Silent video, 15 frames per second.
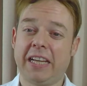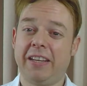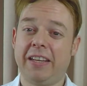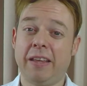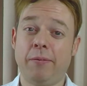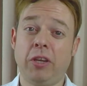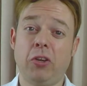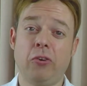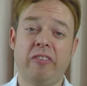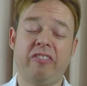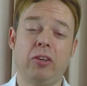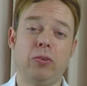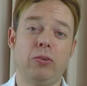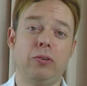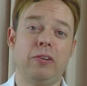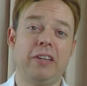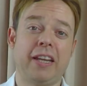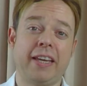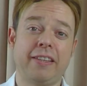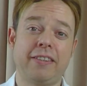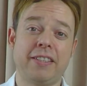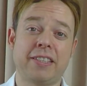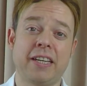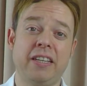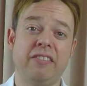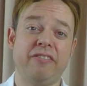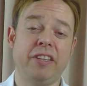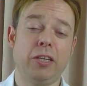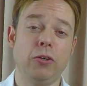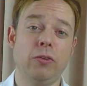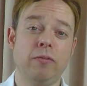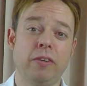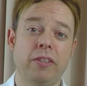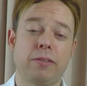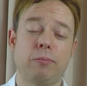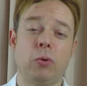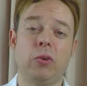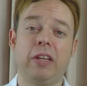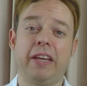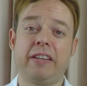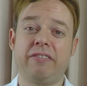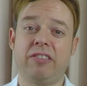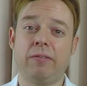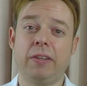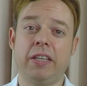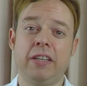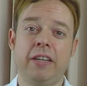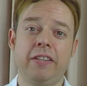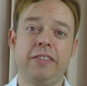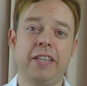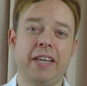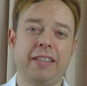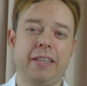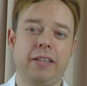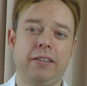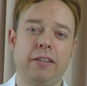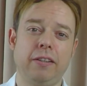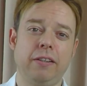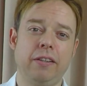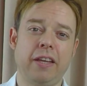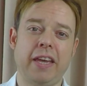Let me know if you like this kind of video. It's more like from a technical,